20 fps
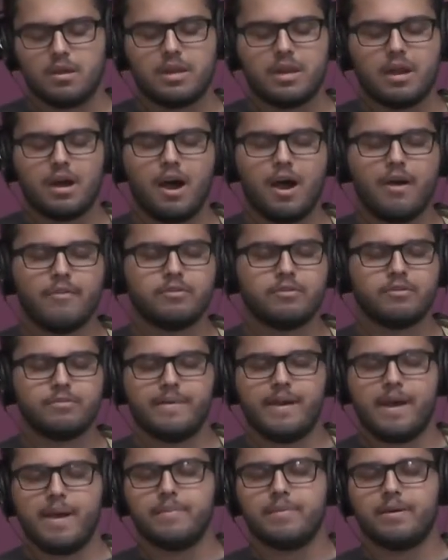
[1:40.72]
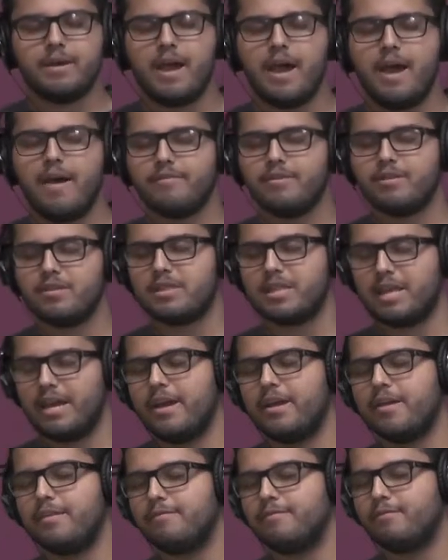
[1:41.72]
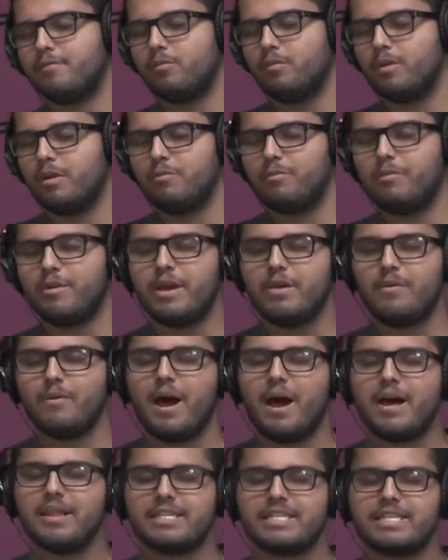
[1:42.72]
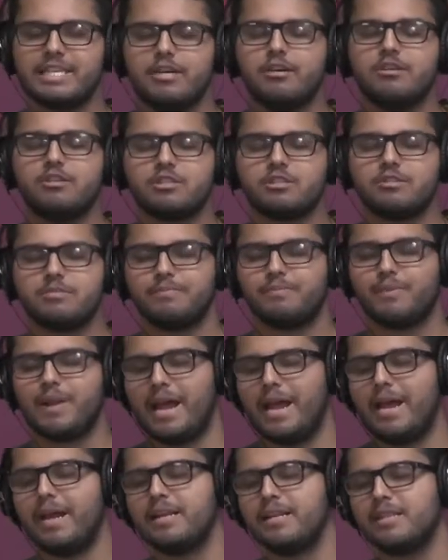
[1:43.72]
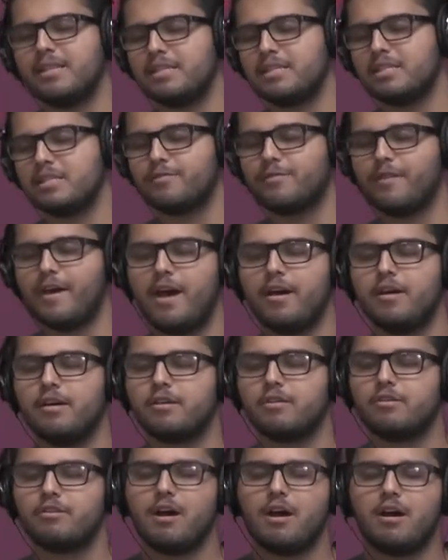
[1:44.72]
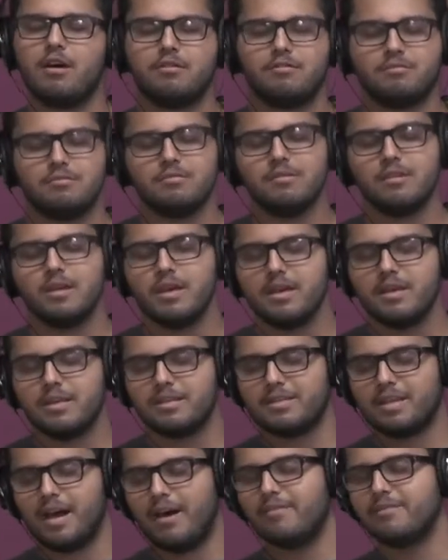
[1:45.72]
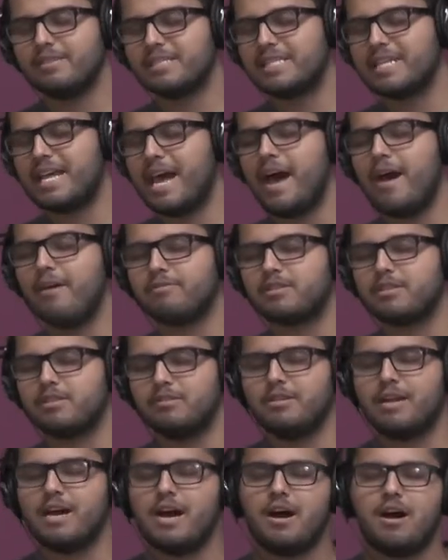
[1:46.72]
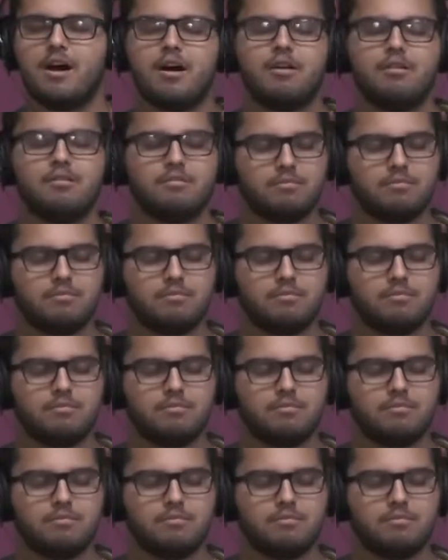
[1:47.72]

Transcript: I remember everything from when we were the children playing in this fairground. That I was there with you now.